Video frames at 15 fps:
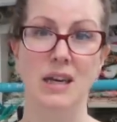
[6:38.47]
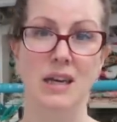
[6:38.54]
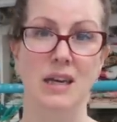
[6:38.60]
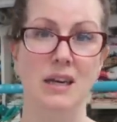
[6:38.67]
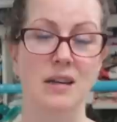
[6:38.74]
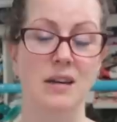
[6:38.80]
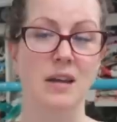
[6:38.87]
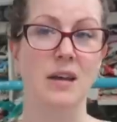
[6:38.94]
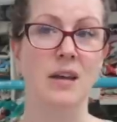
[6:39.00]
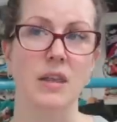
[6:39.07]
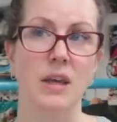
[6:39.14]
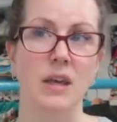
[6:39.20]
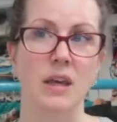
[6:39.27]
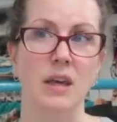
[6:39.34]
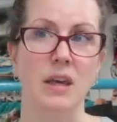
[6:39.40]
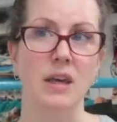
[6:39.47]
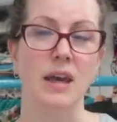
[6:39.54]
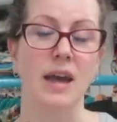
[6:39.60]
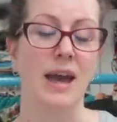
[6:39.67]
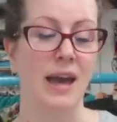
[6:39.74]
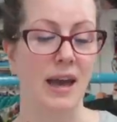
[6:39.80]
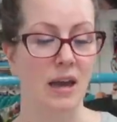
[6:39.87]
in the
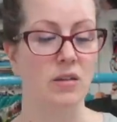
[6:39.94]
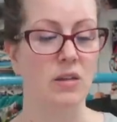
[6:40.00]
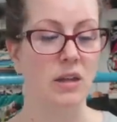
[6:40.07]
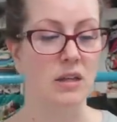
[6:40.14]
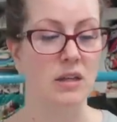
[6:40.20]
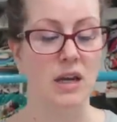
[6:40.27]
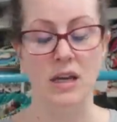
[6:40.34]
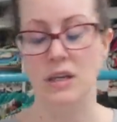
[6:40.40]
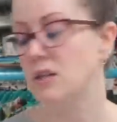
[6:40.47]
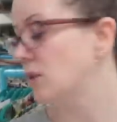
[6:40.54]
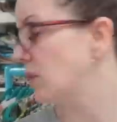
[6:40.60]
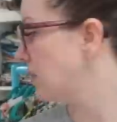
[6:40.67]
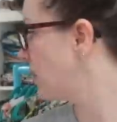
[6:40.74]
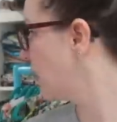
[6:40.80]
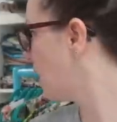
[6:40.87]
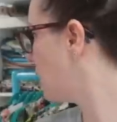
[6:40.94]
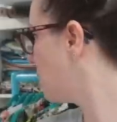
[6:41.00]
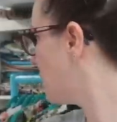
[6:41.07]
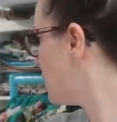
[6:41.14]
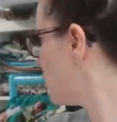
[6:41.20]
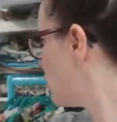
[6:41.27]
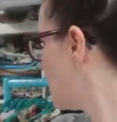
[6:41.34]
hangout the other day. So I think I
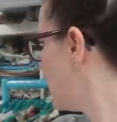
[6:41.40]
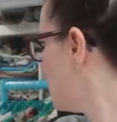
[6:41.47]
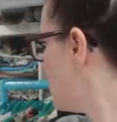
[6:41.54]
might try